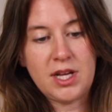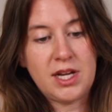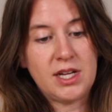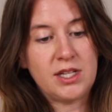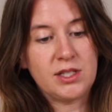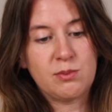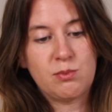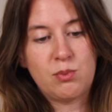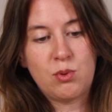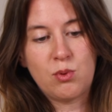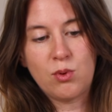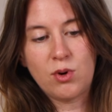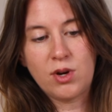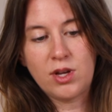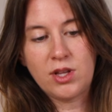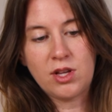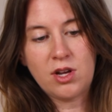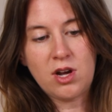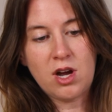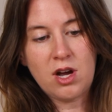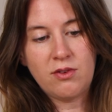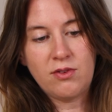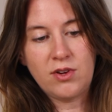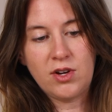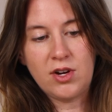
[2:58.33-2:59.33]
as pouring the
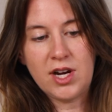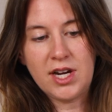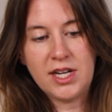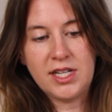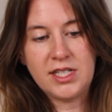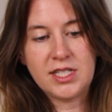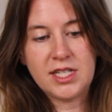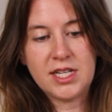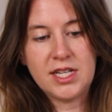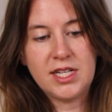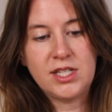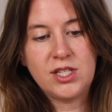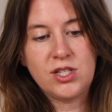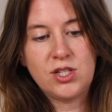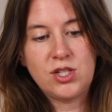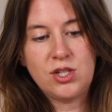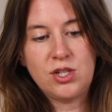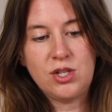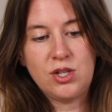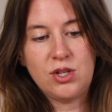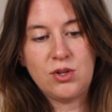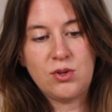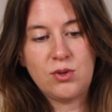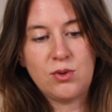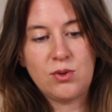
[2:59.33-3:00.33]
coffee grinds
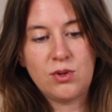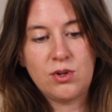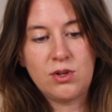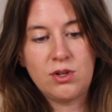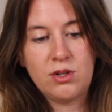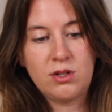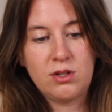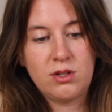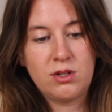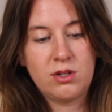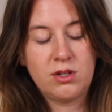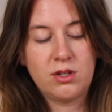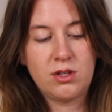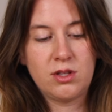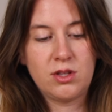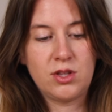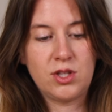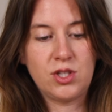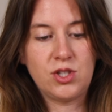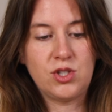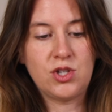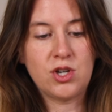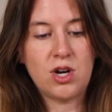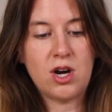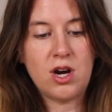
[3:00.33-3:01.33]
into
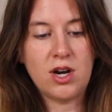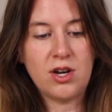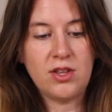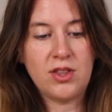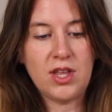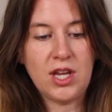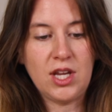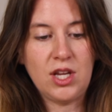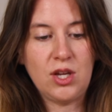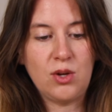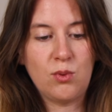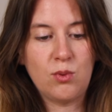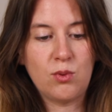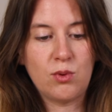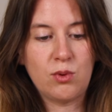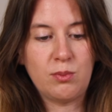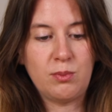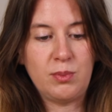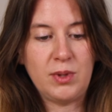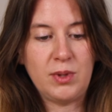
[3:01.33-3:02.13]
the jar that you will